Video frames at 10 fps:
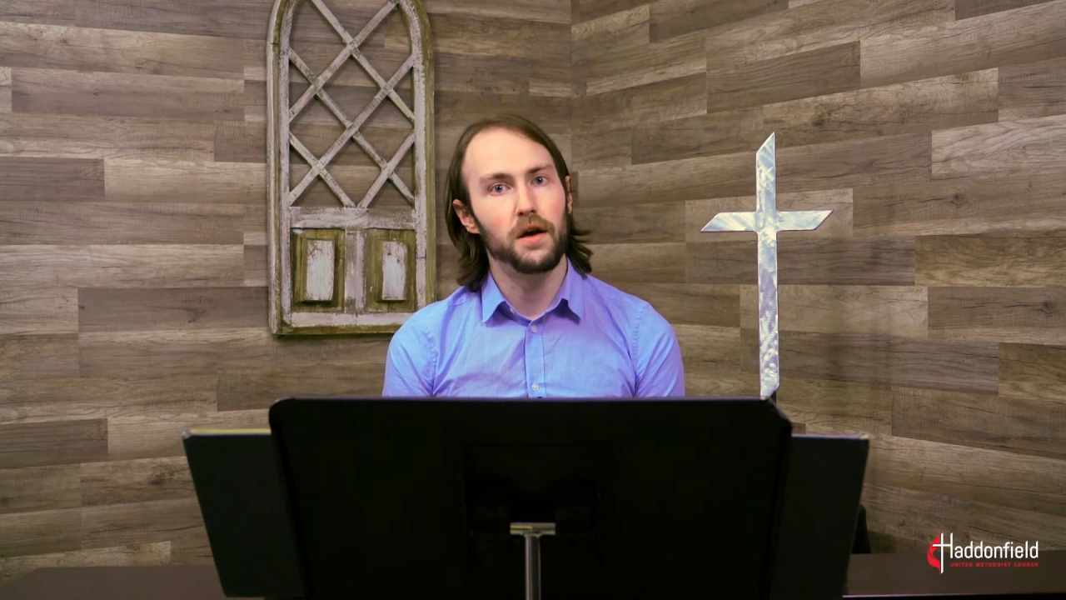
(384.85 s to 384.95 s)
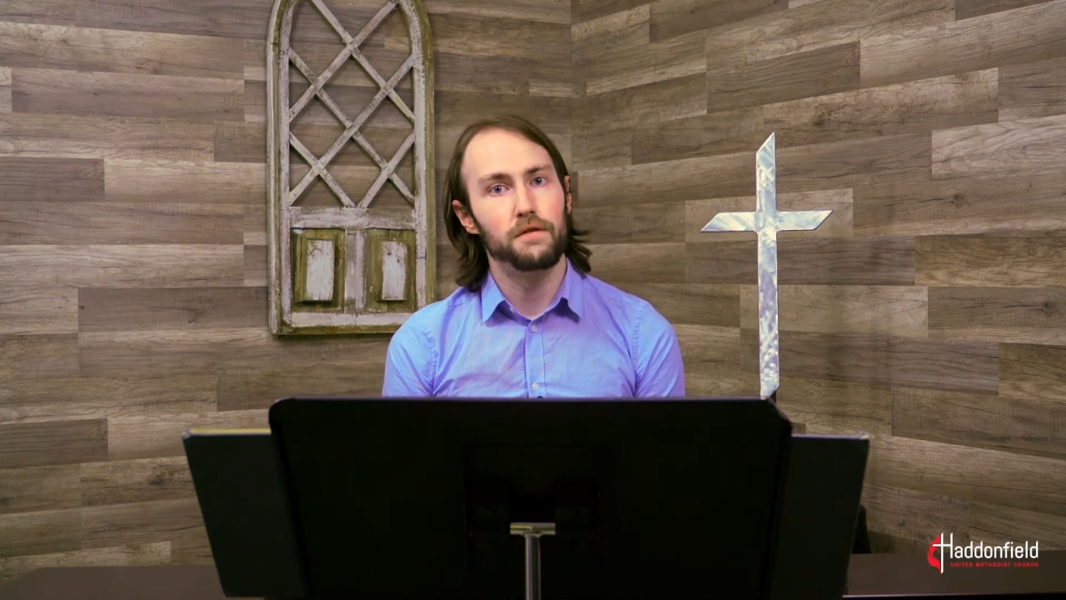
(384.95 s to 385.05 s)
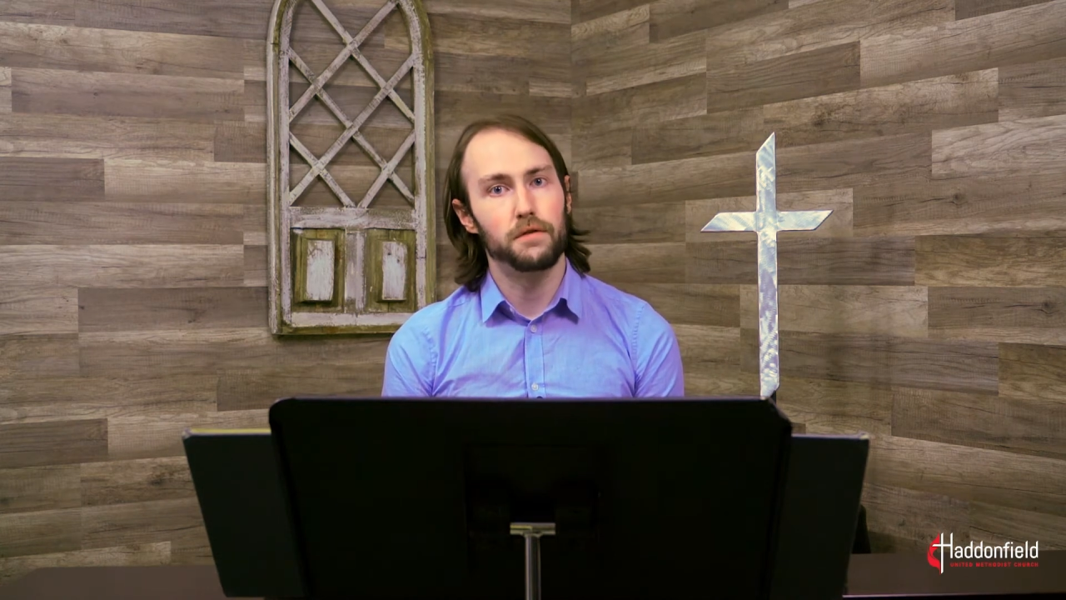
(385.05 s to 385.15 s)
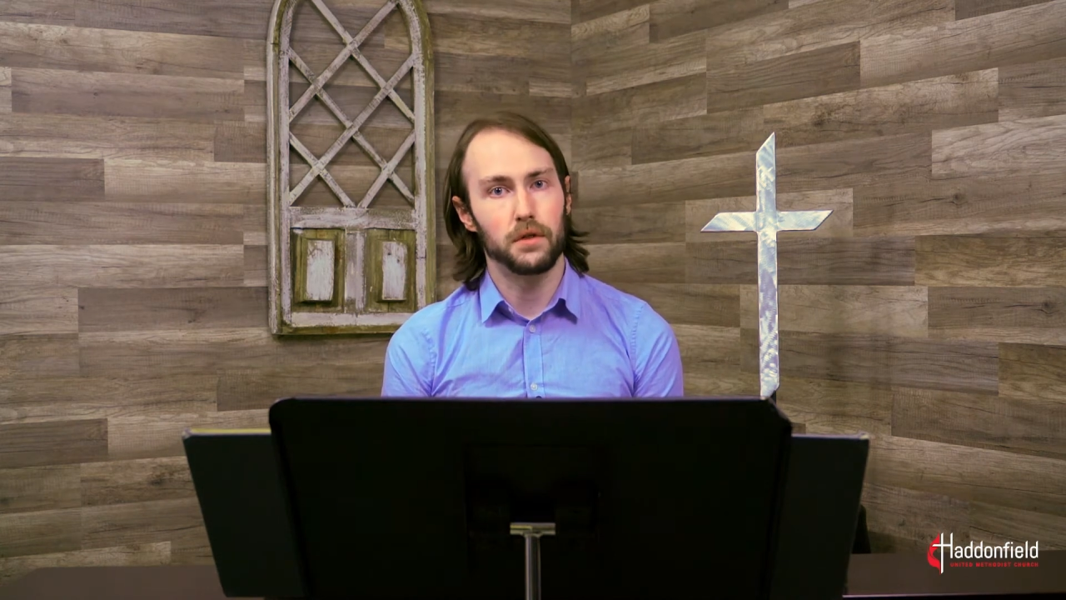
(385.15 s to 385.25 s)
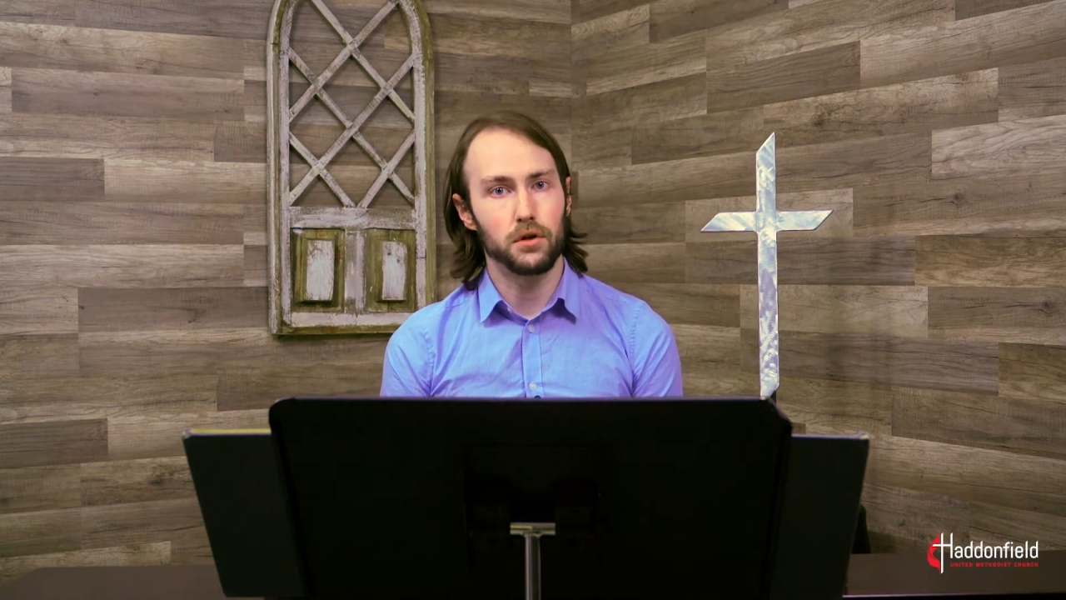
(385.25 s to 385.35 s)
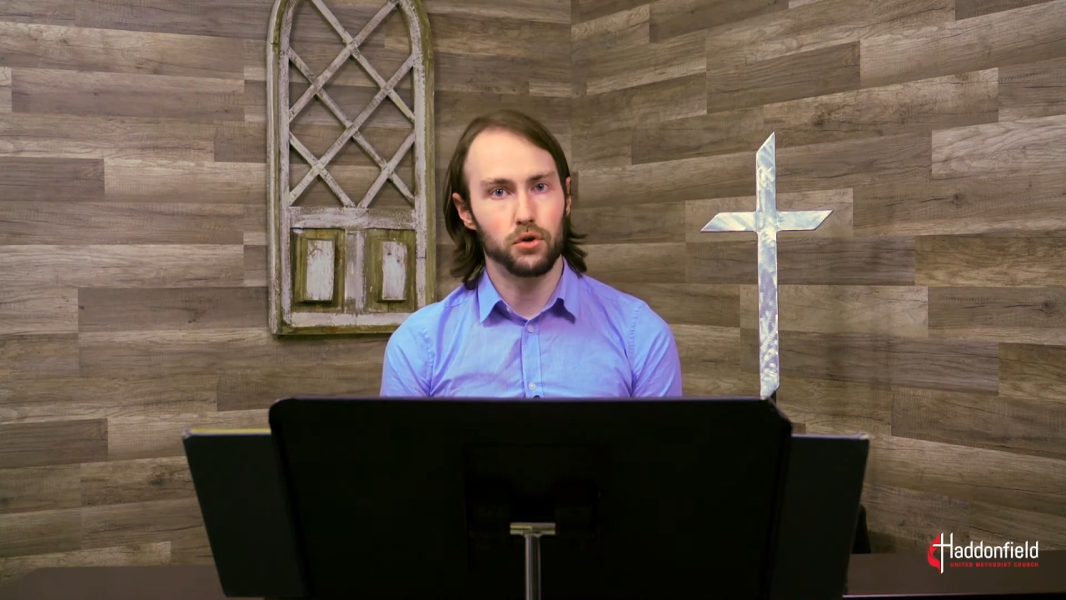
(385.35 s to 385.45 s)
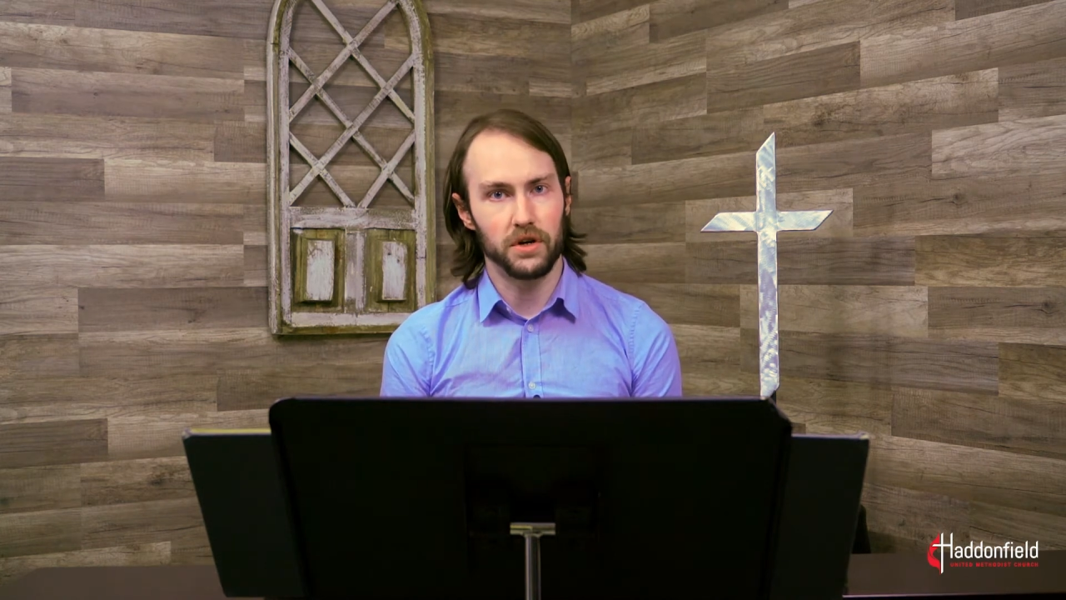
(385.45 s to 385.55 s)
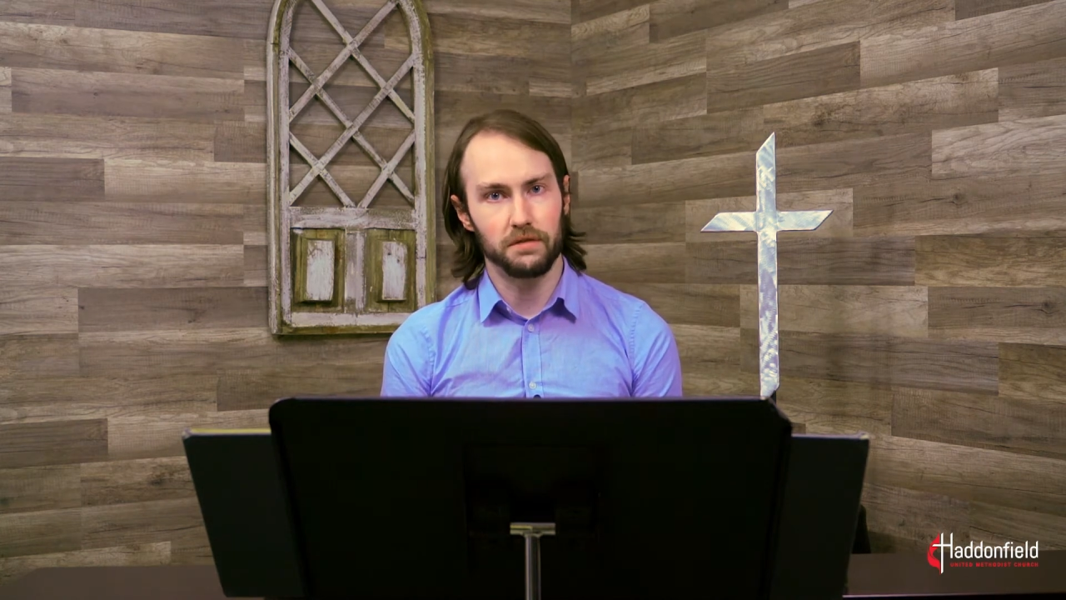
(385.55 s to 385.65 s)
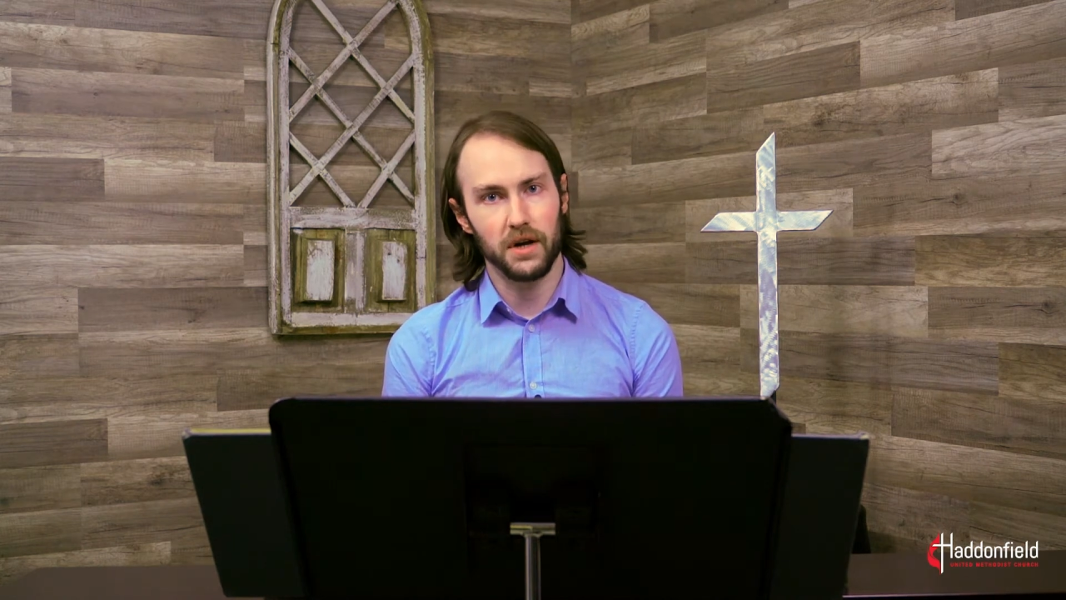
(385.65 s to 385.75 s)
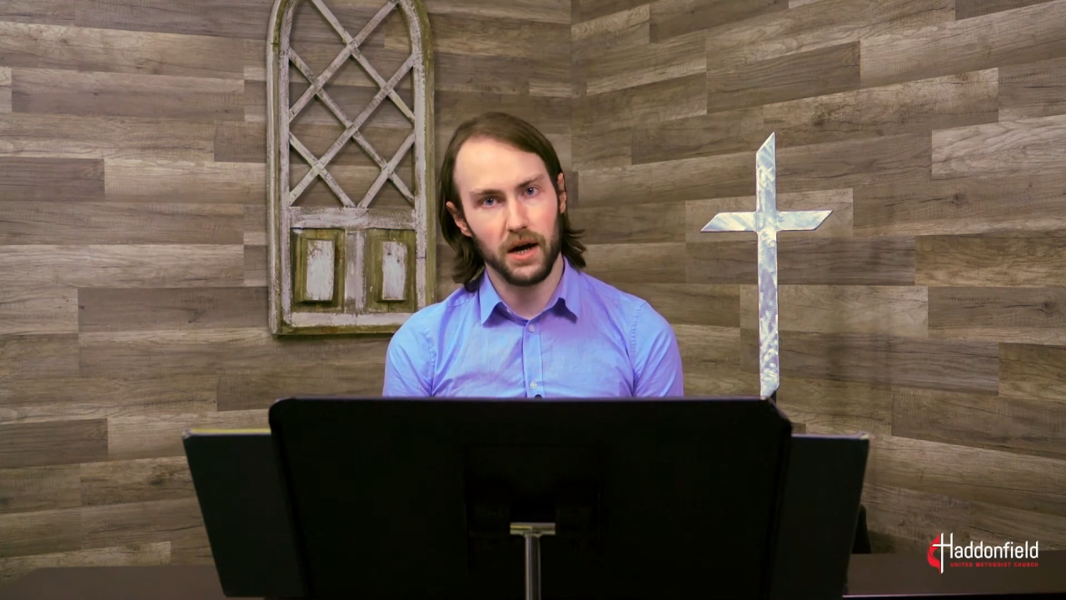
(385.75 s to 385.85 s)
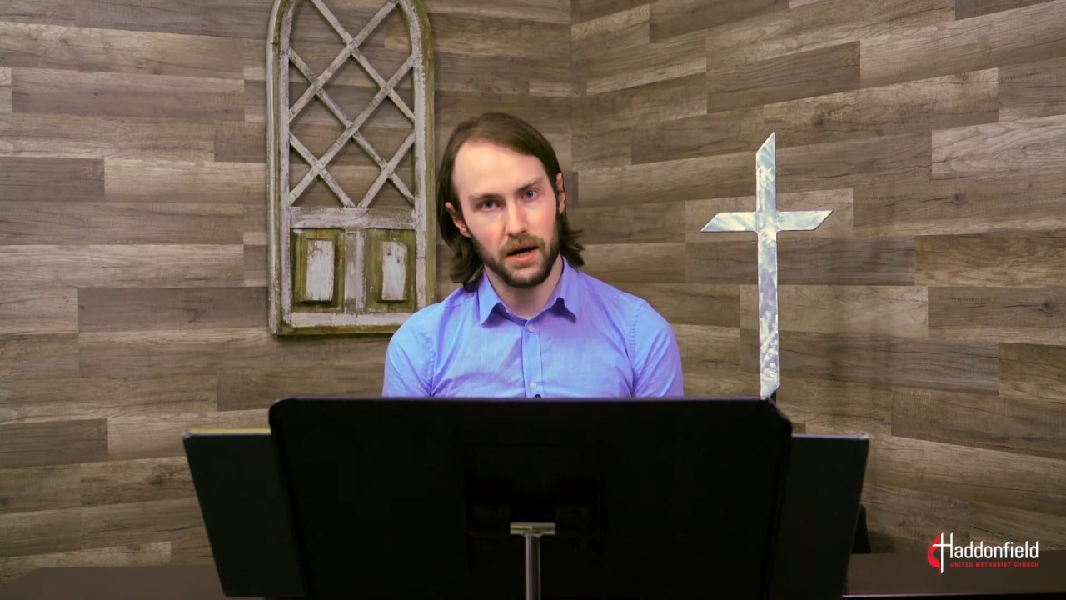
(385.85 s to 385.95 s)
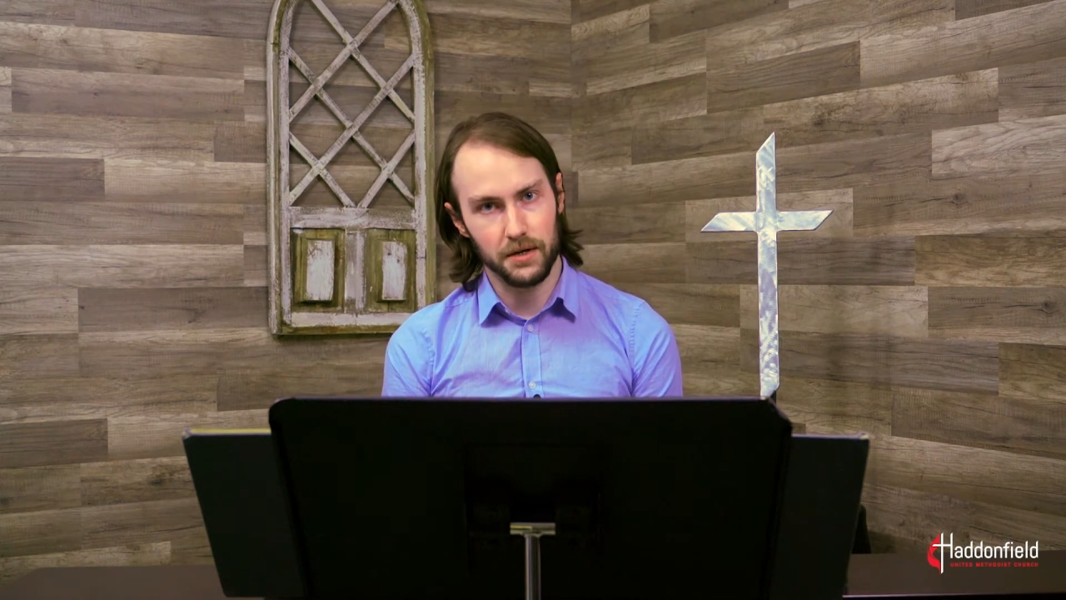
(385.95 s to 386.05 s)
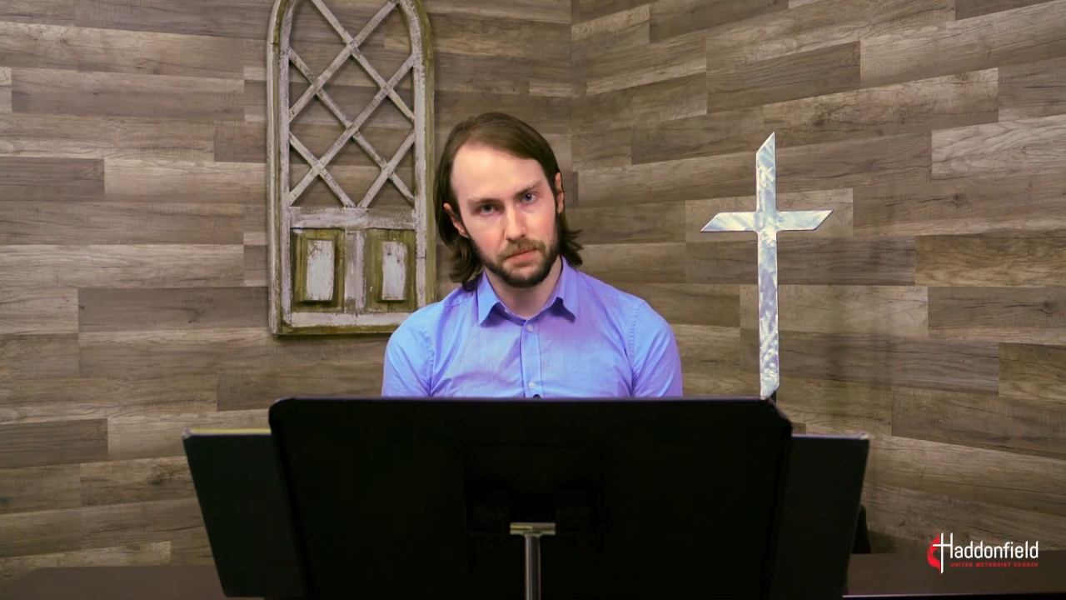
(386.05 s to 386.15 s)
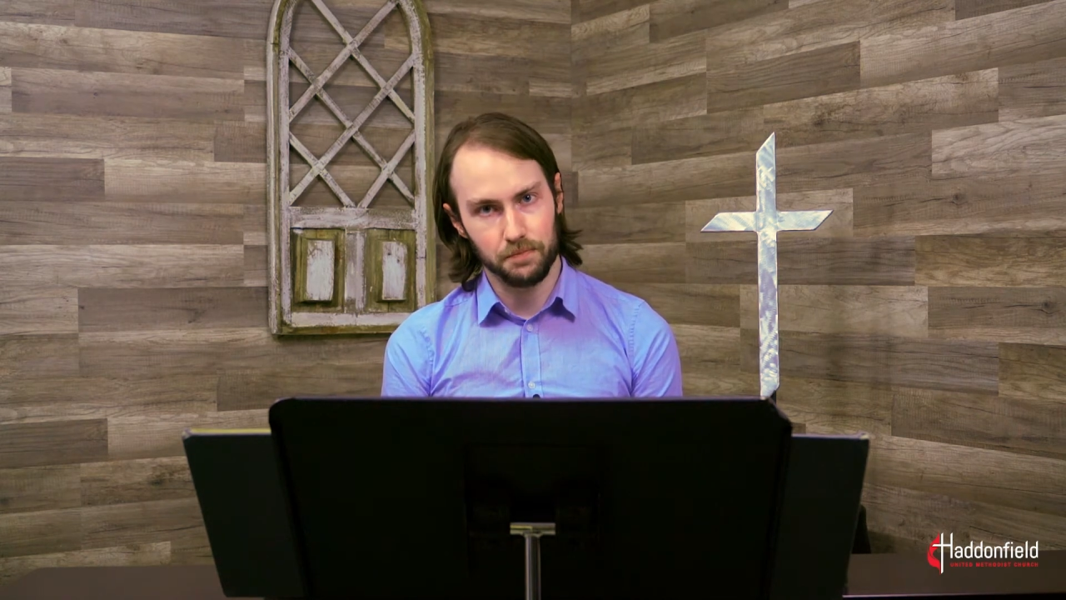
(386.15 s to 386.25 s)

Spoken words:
for the glory of God.